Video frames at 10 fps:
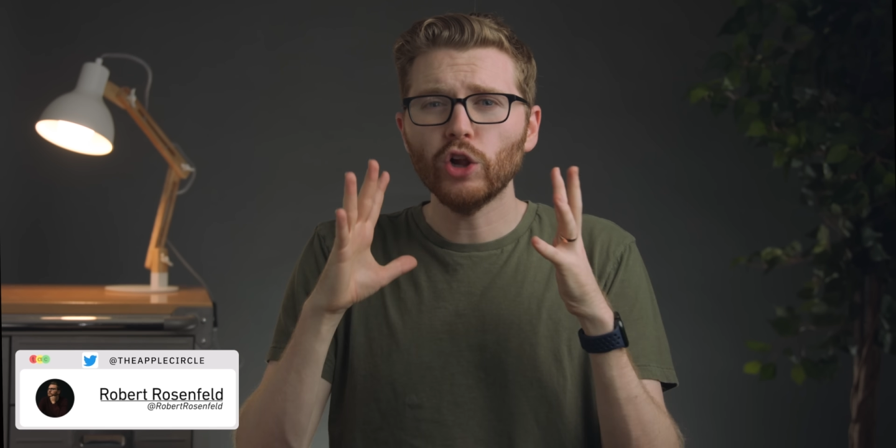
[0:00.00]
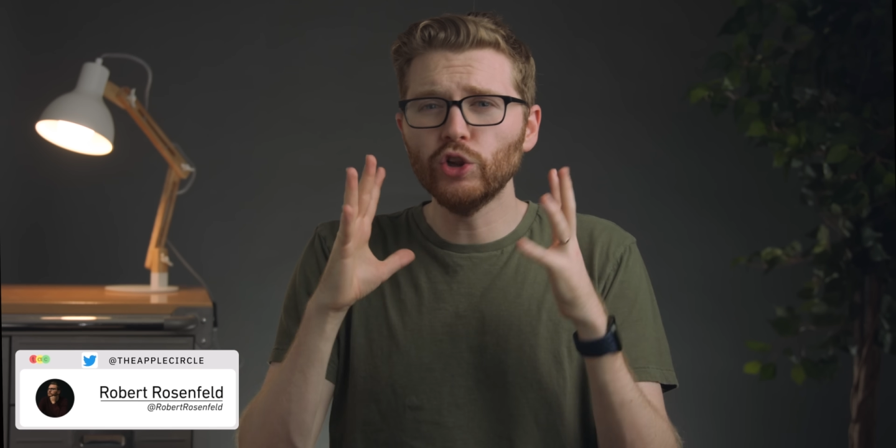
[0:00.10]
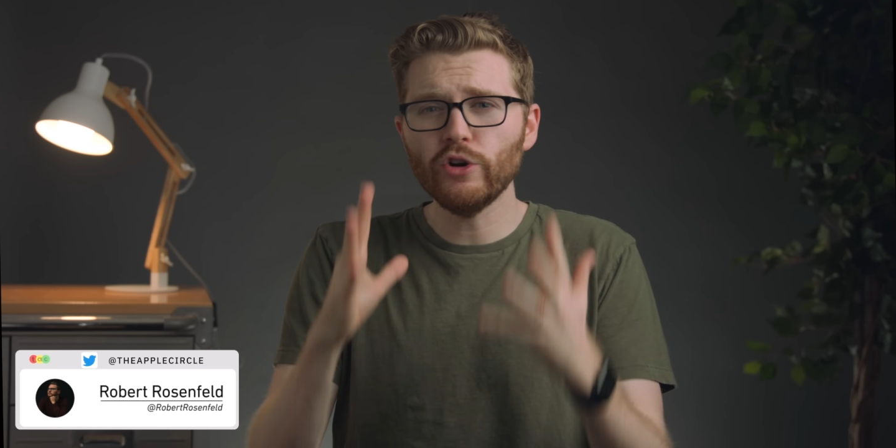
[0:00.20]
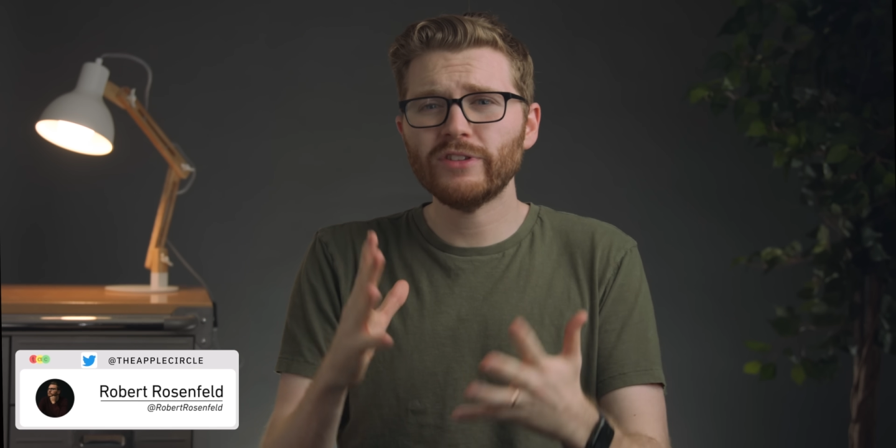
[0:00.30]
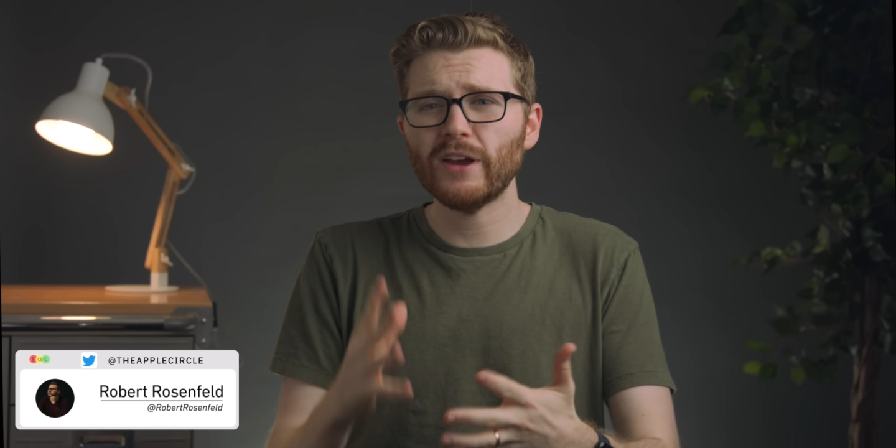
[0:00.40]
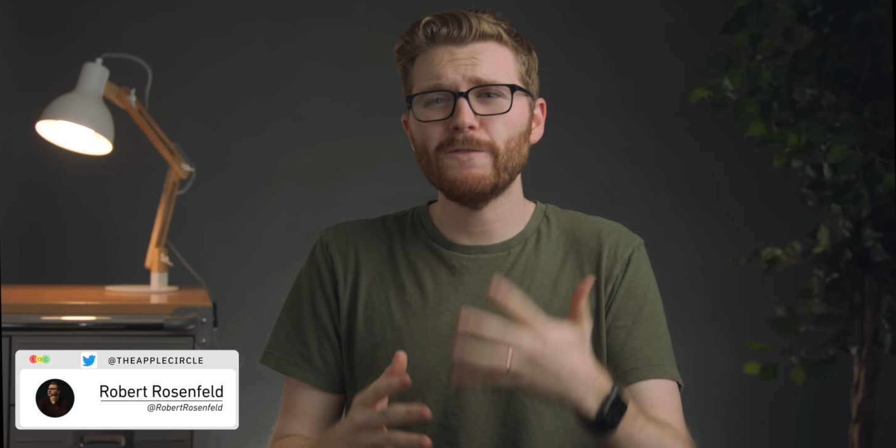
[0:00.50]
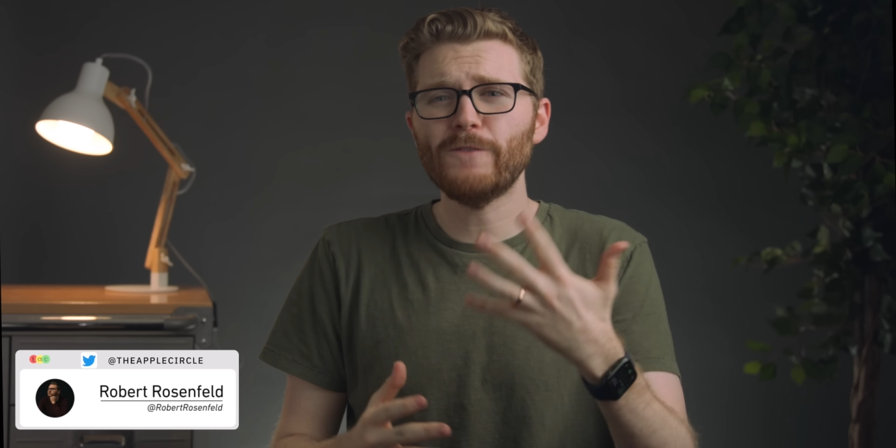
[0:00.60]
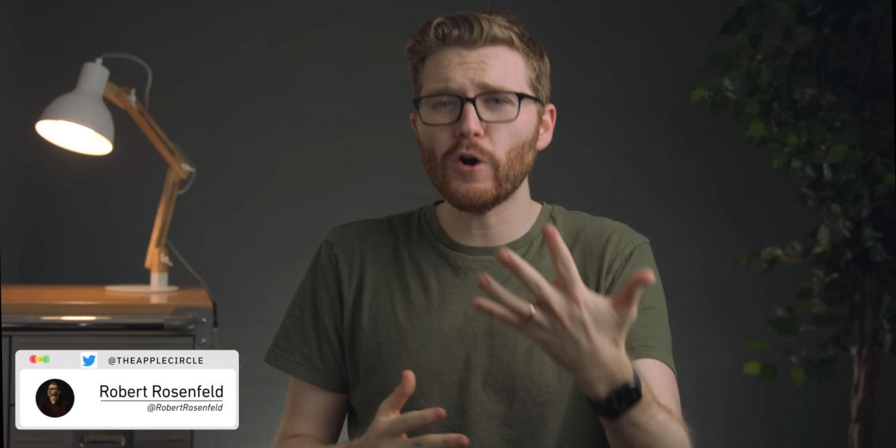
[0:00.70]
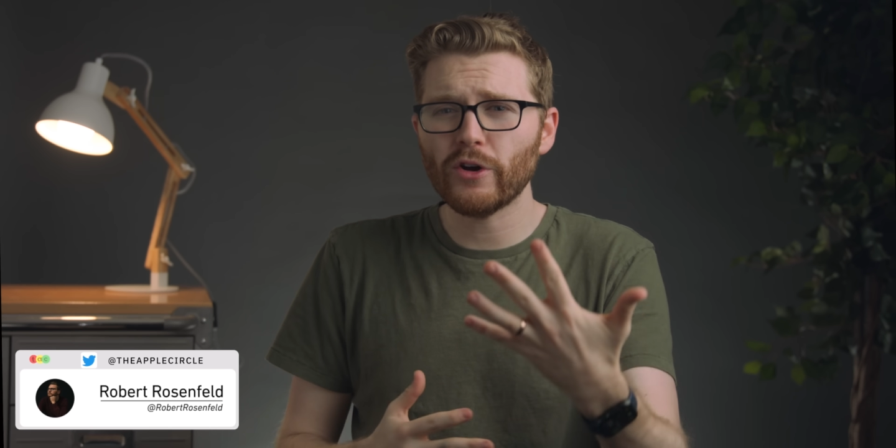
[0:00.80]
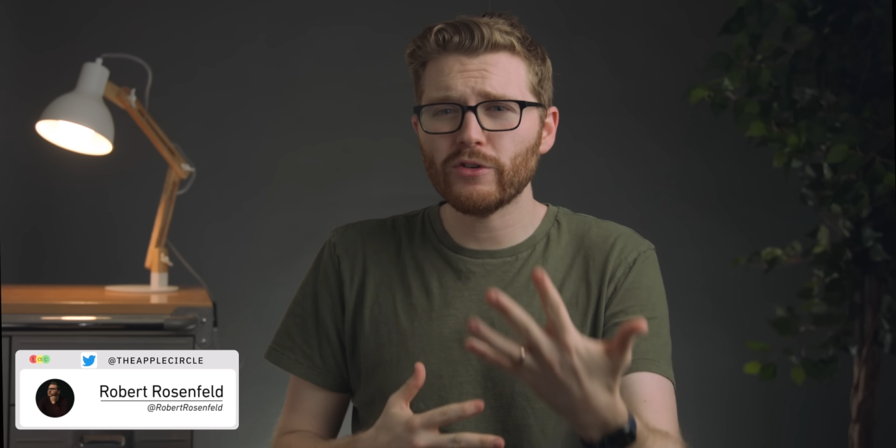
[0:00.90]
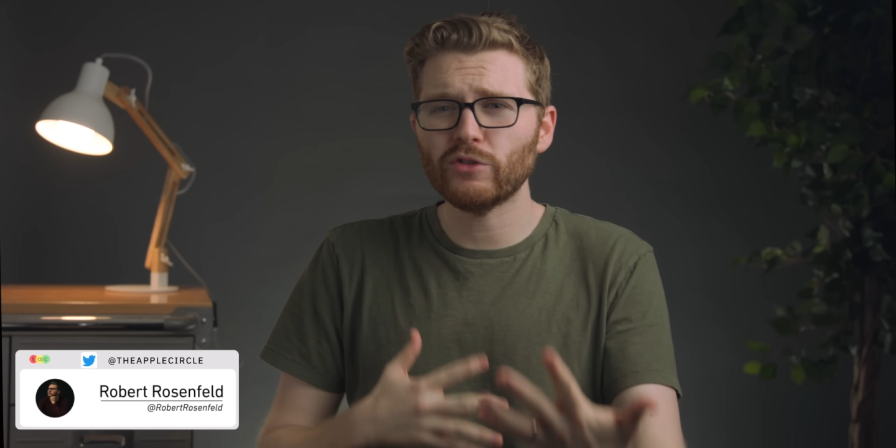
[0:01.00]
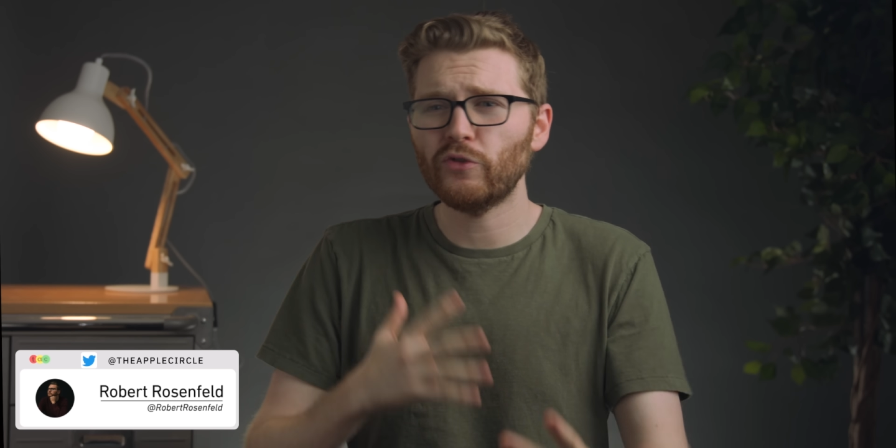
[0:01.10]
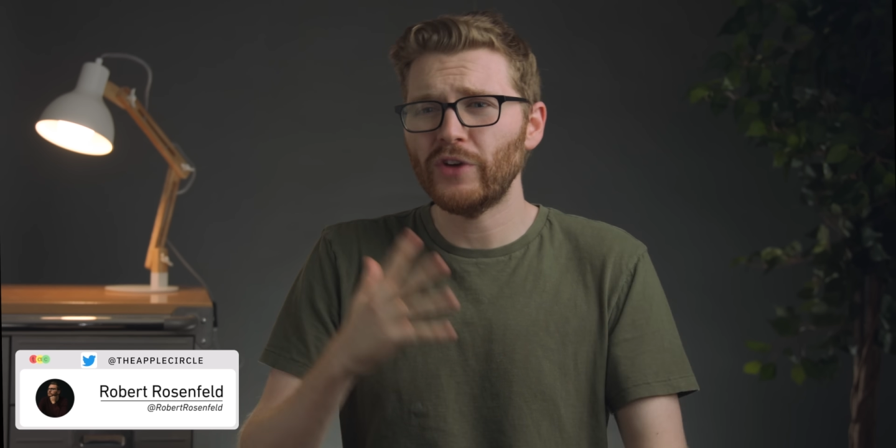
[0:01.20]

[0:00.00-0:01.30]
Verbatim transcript: losing photos,